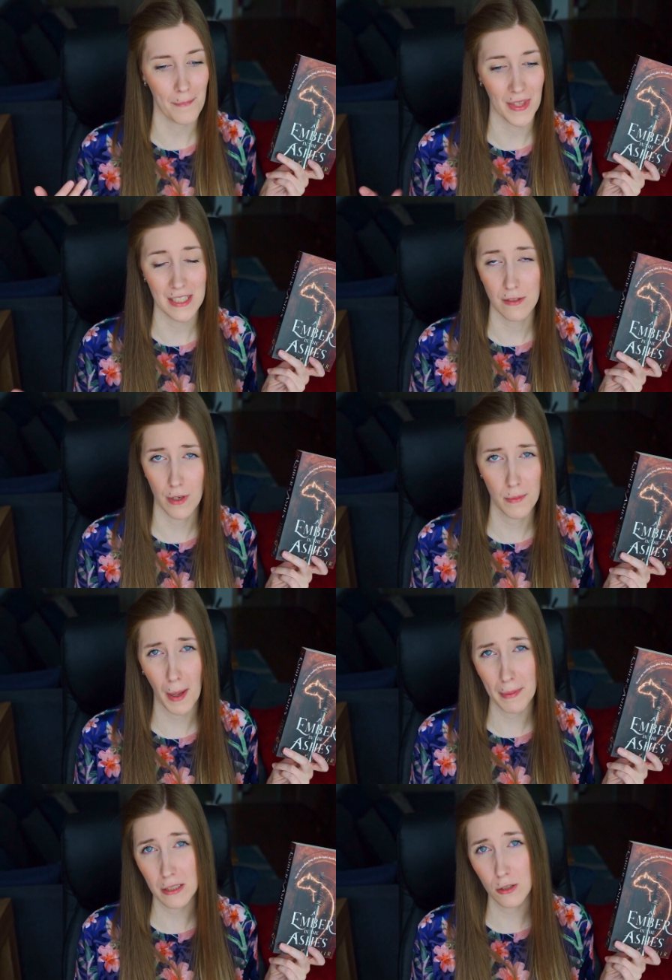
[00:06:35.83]
it's very
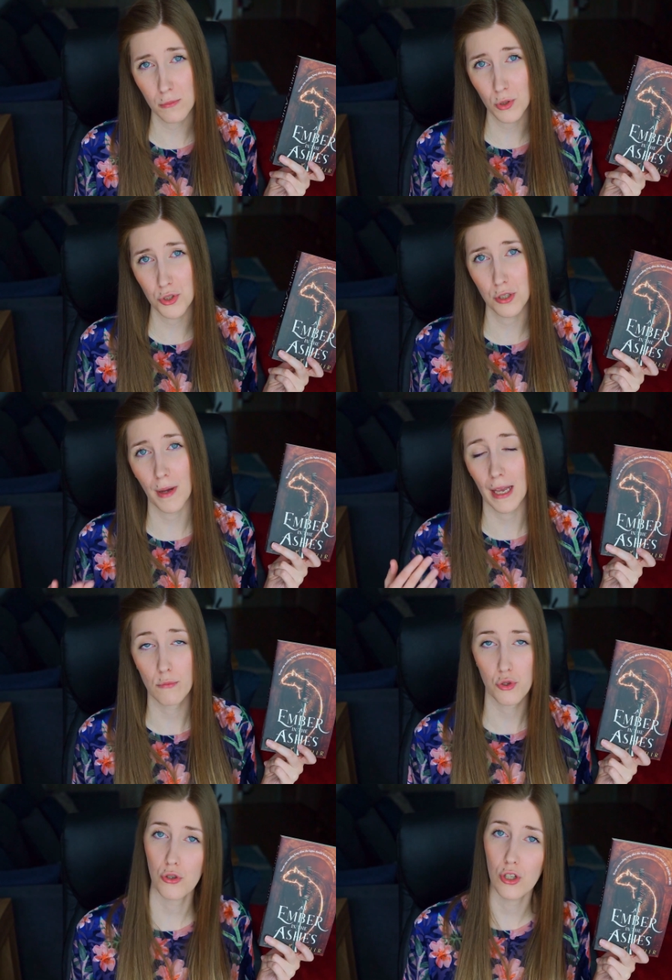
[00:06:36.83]
popular on booktube. I'm
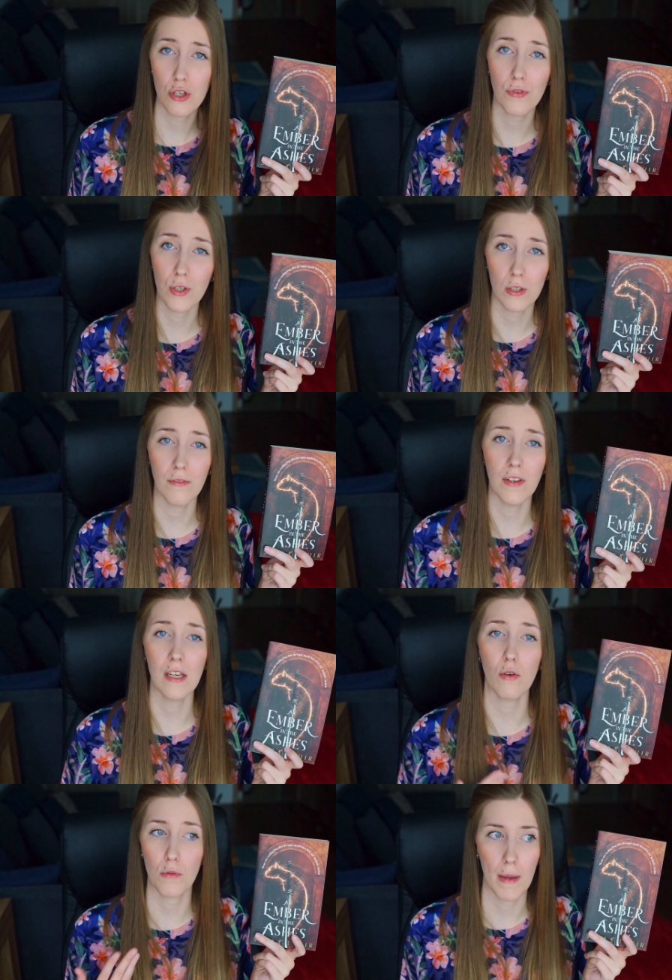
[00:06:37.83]
sure you've heard of it,
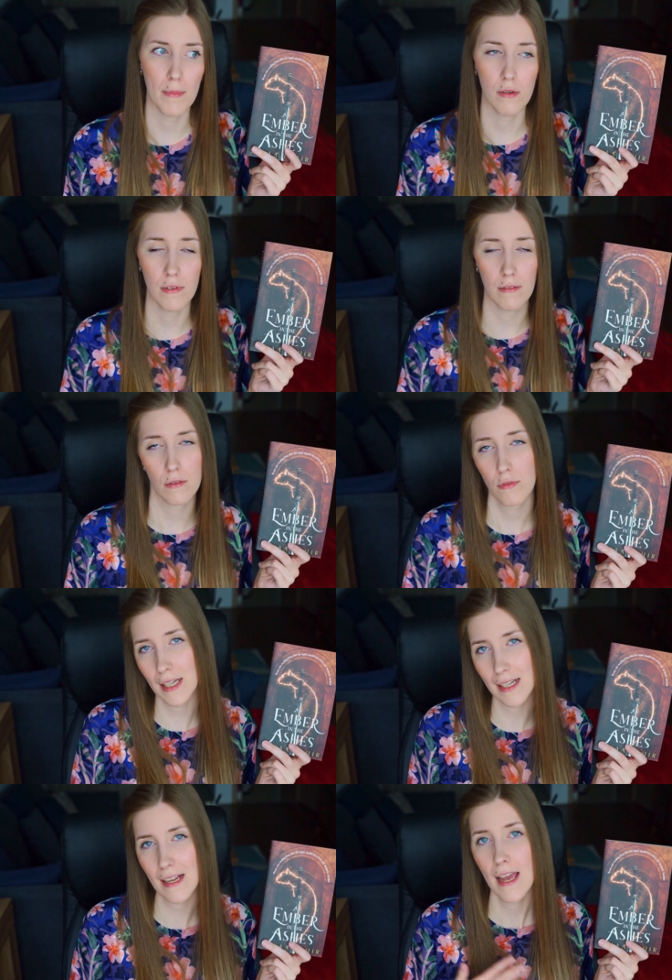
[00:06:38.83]
or maybe you've even read
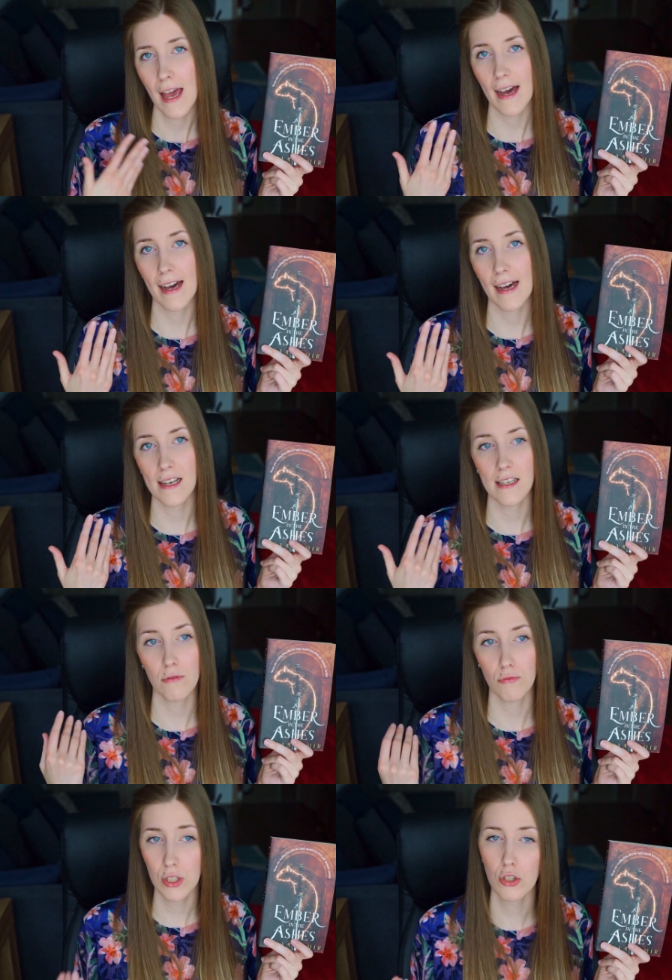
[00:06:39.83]
it.
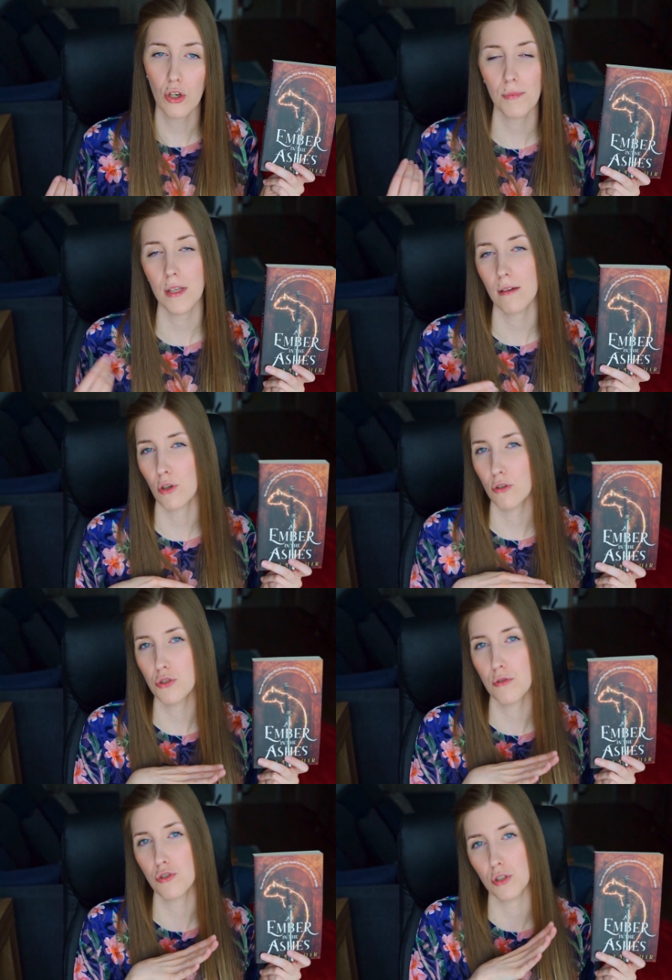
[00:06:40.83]
I really hope that I'm going
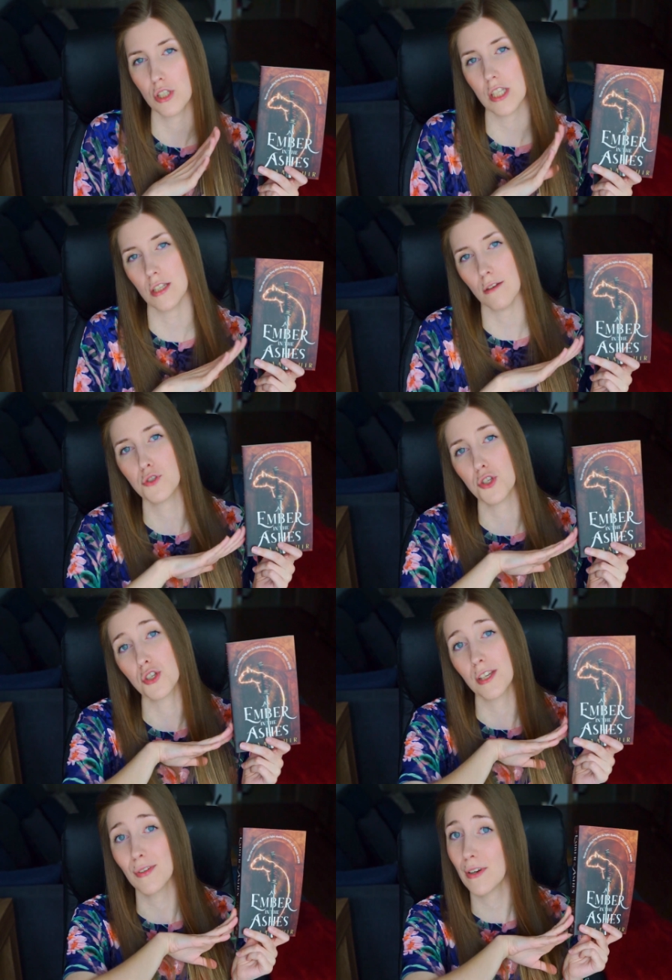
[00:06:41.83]
to enjoy this enough to
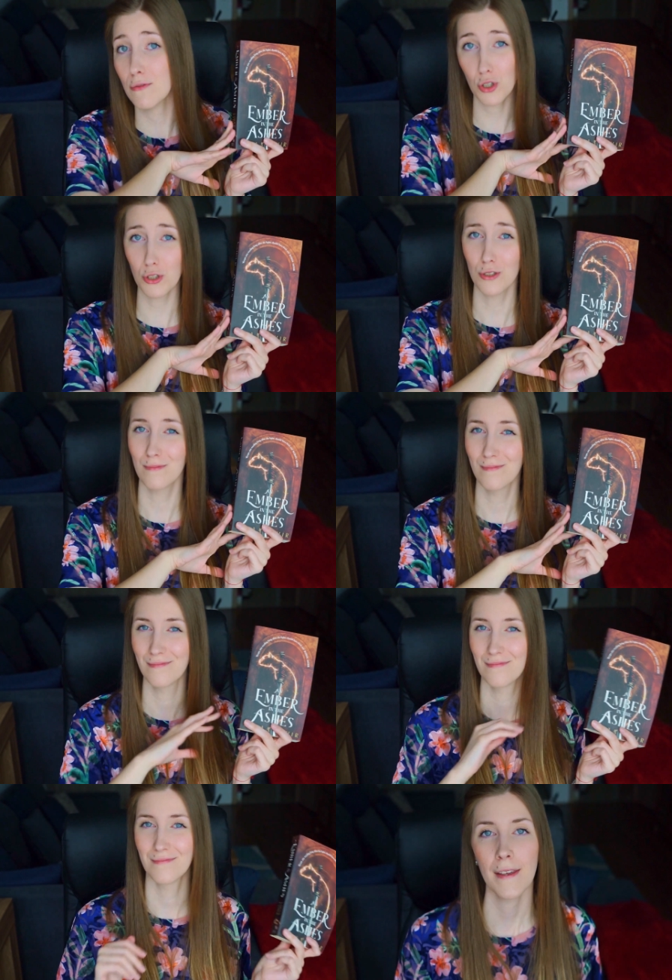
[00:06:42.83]
give it 5 stars.
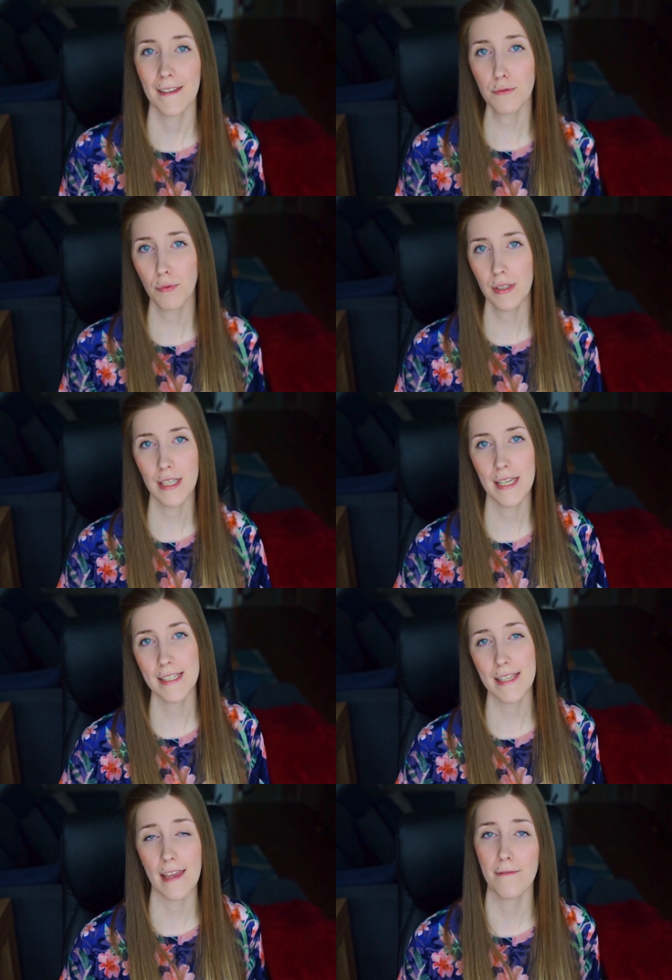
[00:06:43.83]
Next one
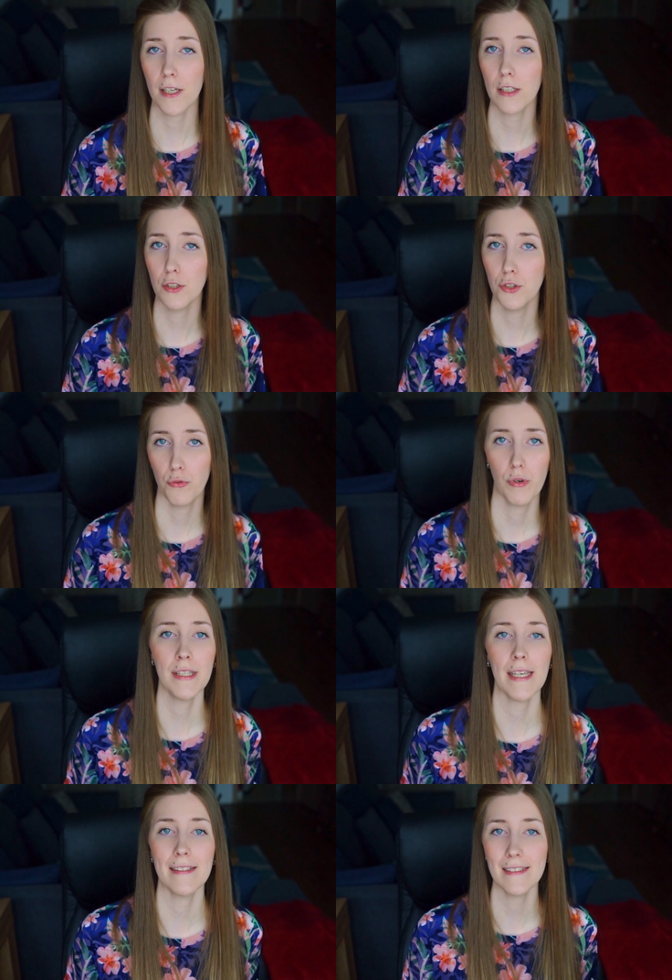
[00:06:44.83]
is a fairly new one,
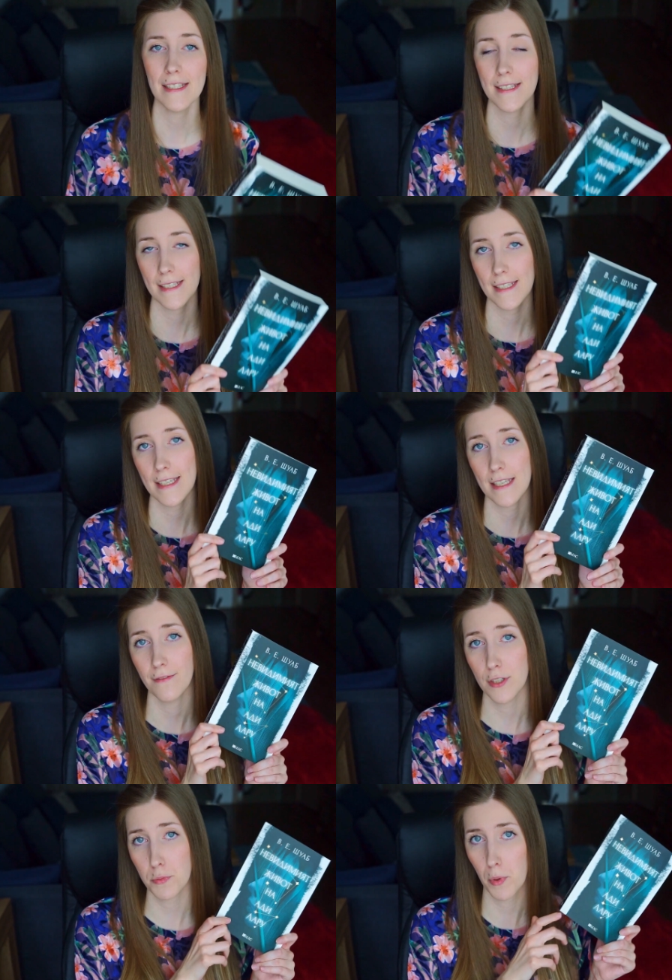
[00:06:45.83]
and it is The
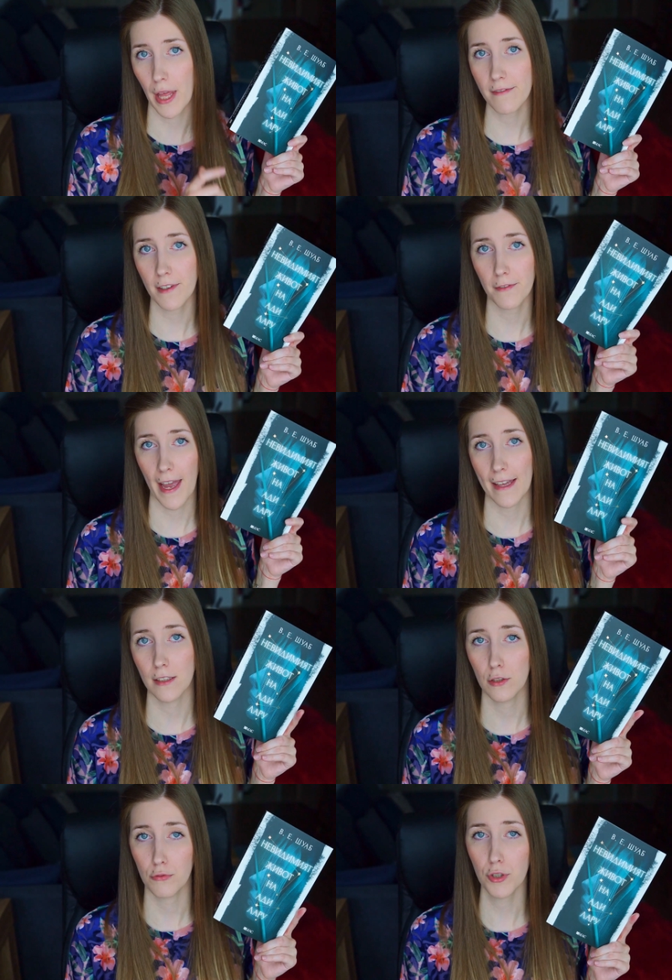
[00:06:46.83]
Invisible Life of Addy
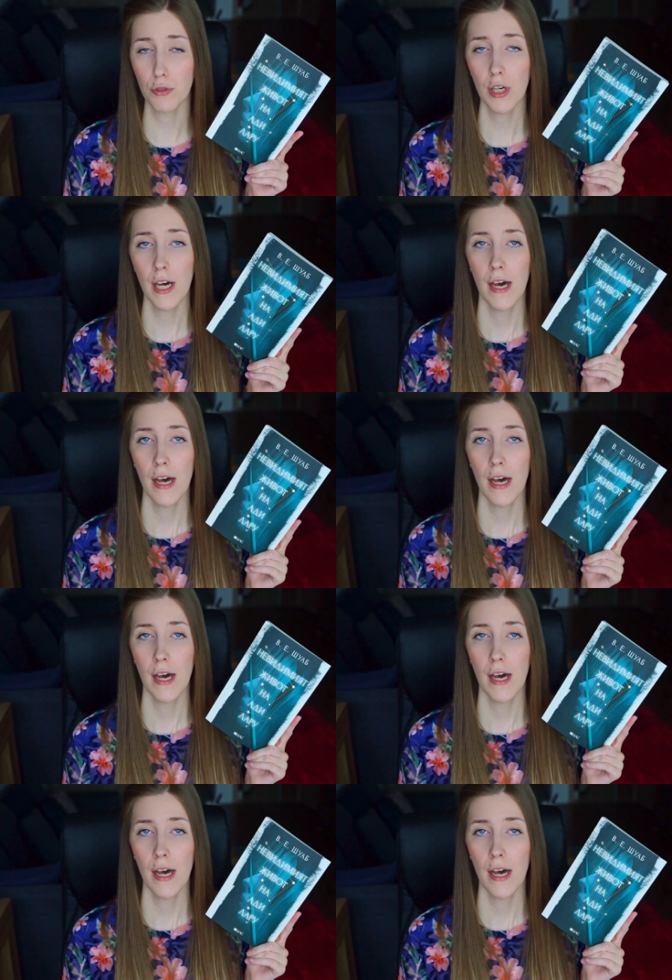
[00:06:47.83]
Larue.